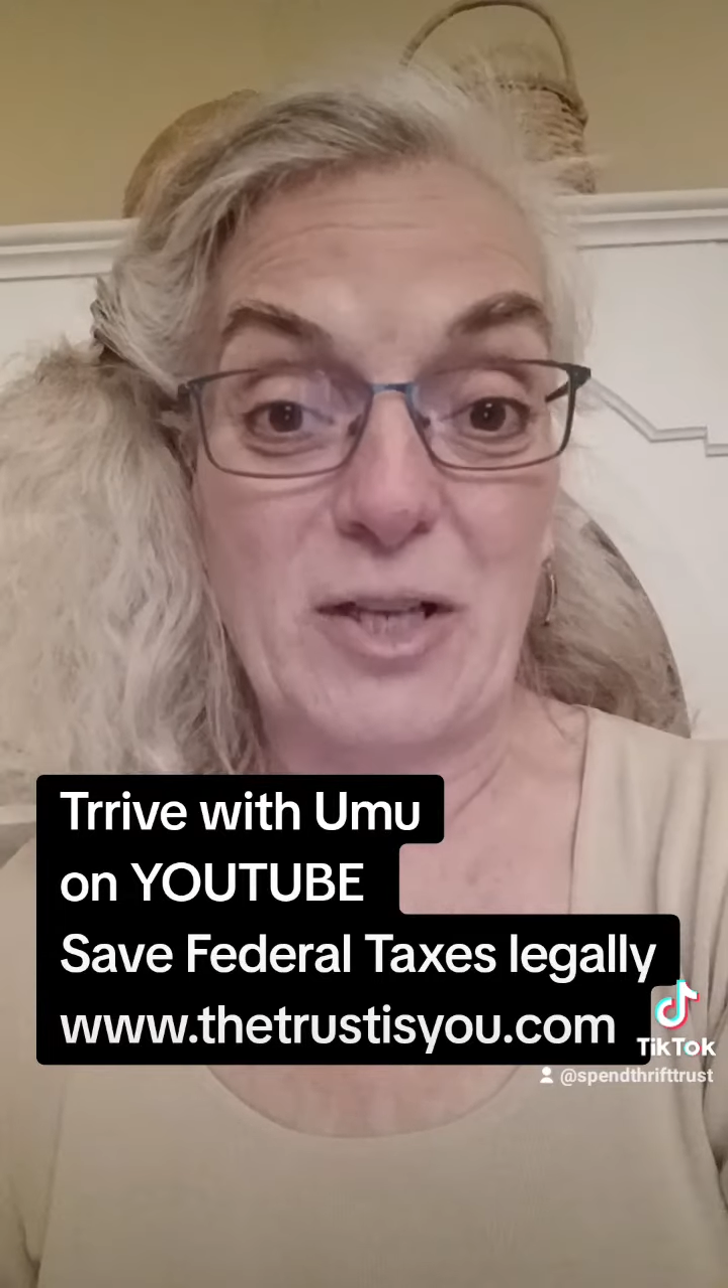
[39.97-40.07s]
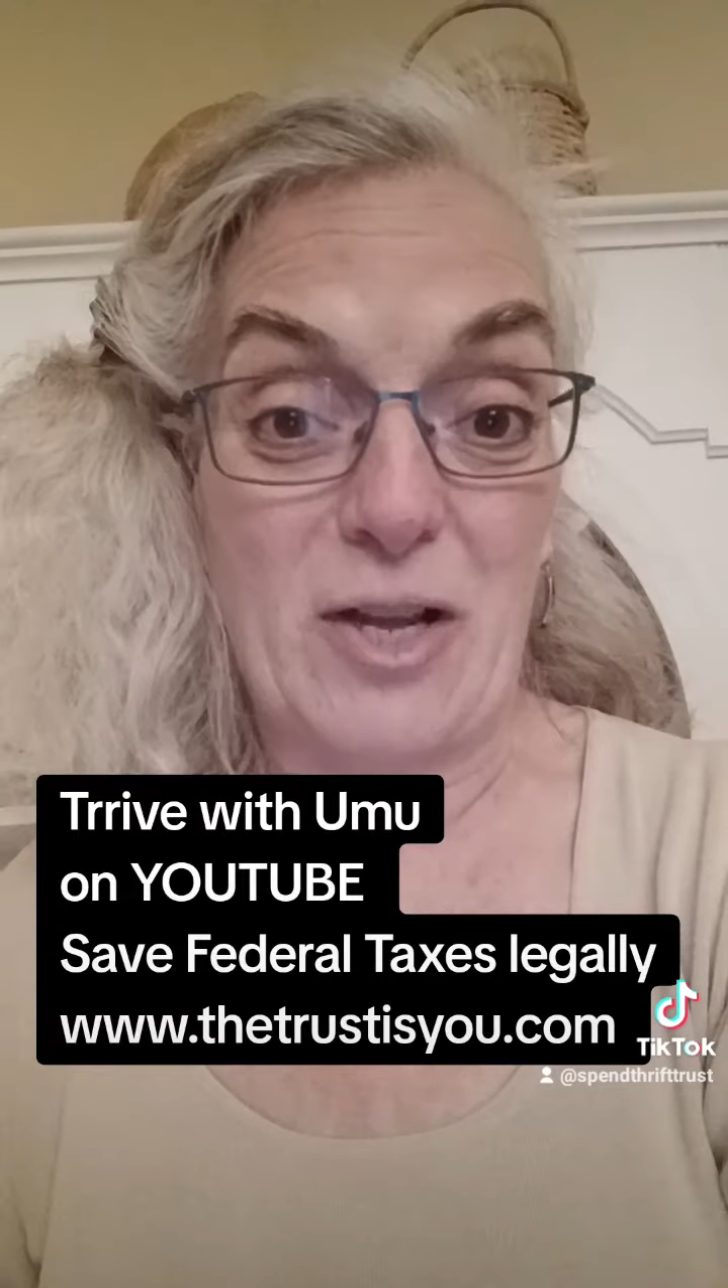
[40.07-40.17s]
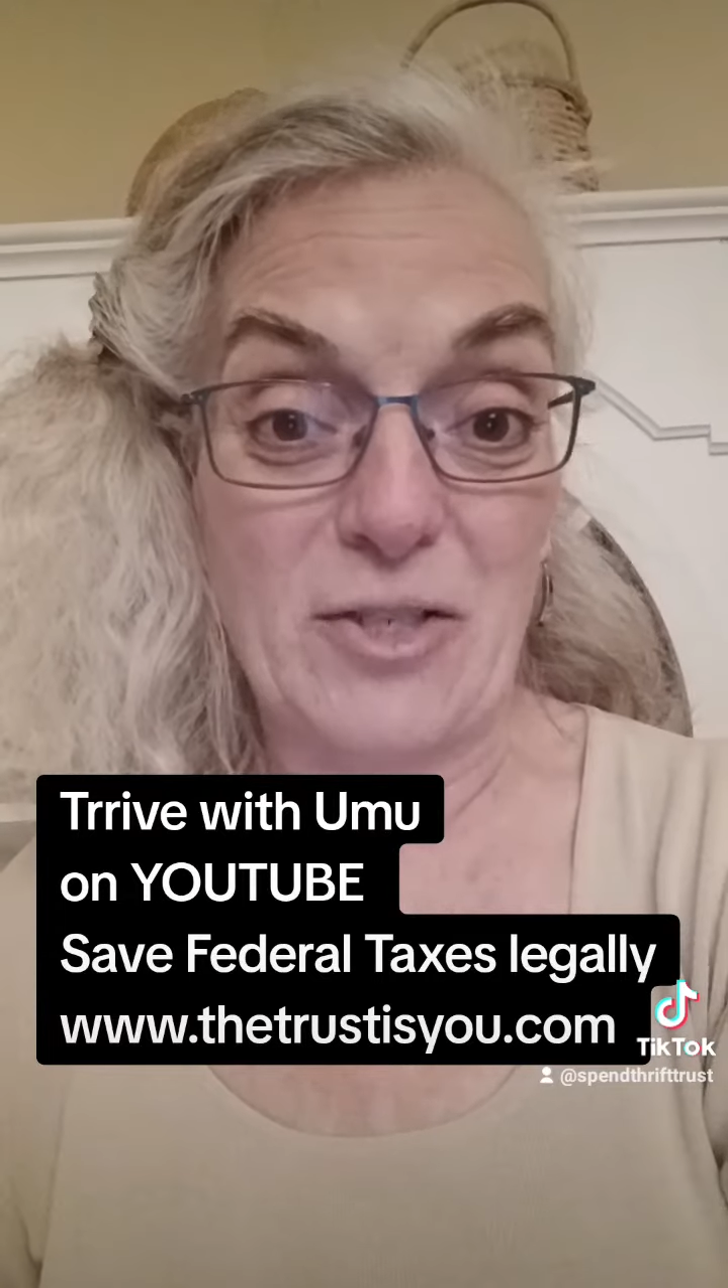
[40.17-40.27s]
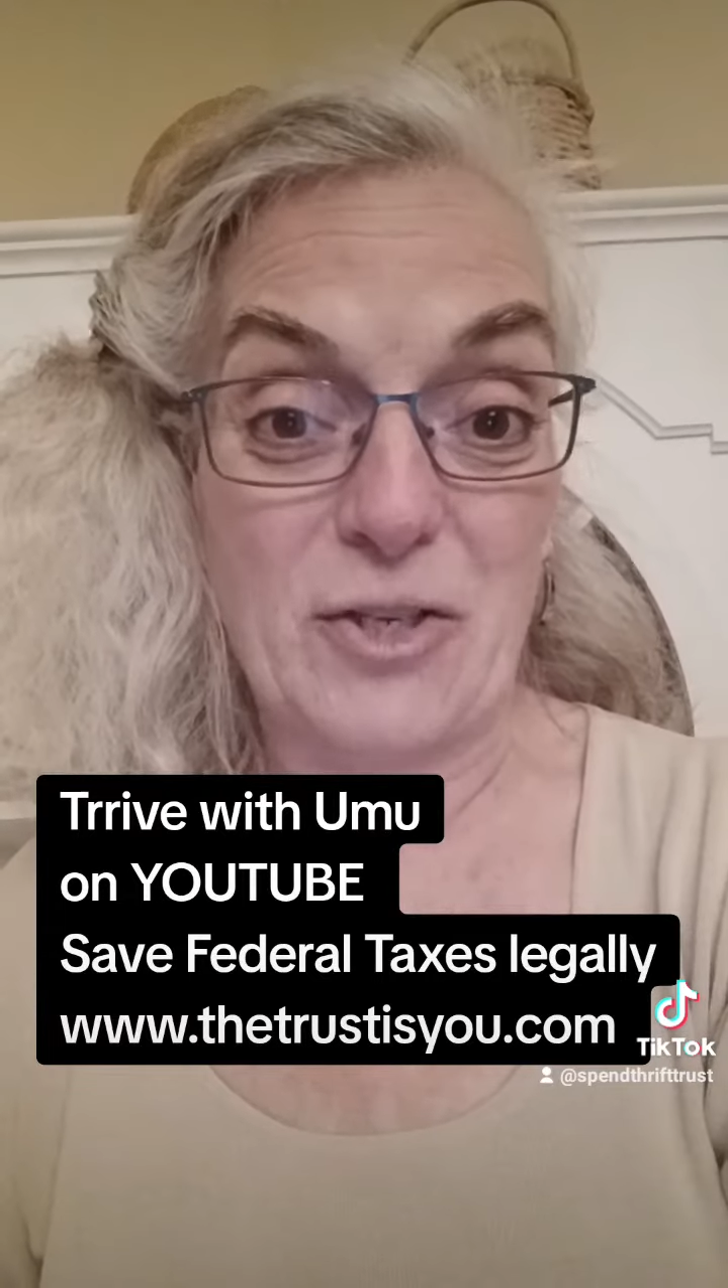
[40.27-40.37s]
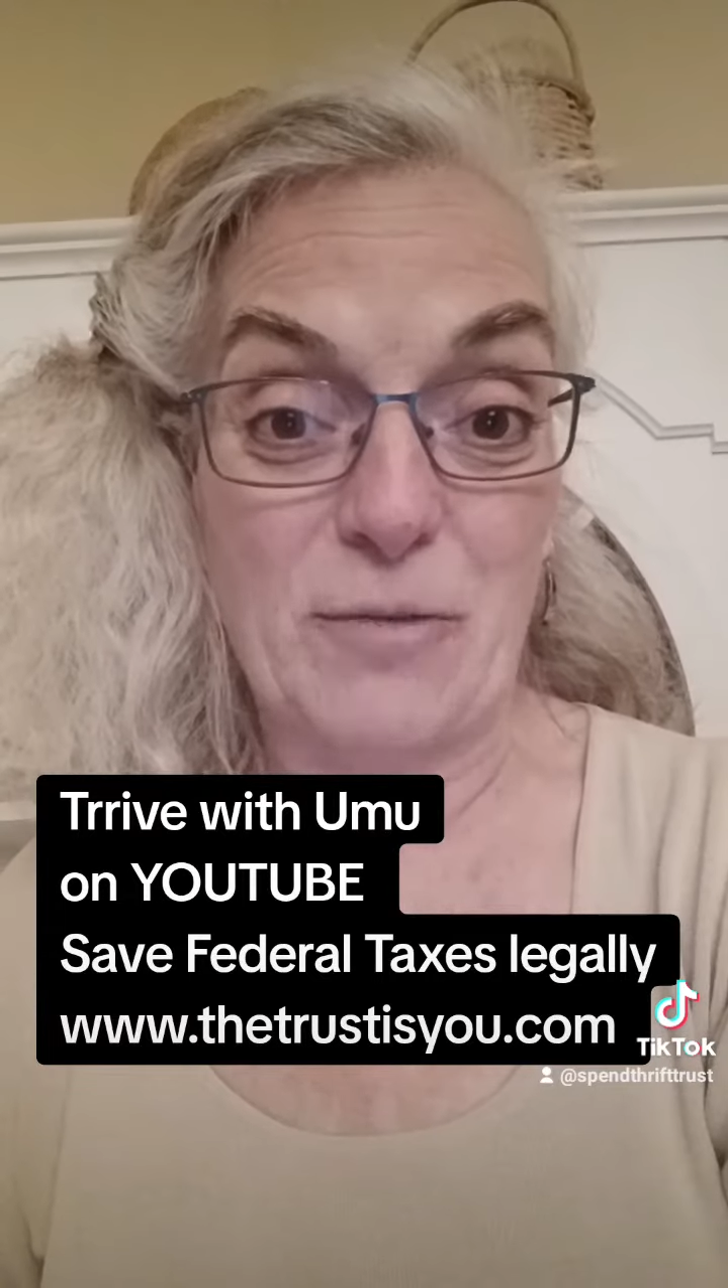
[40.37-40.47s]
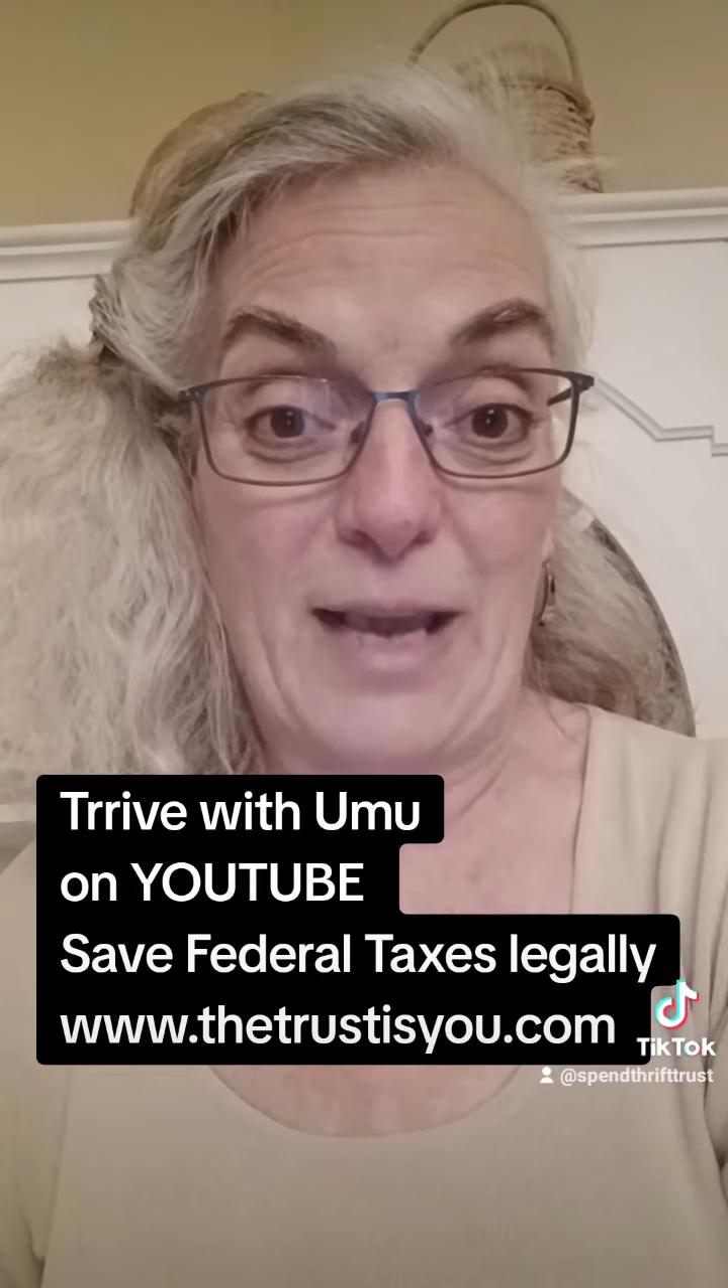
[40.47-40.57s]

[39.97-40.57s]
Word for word: long term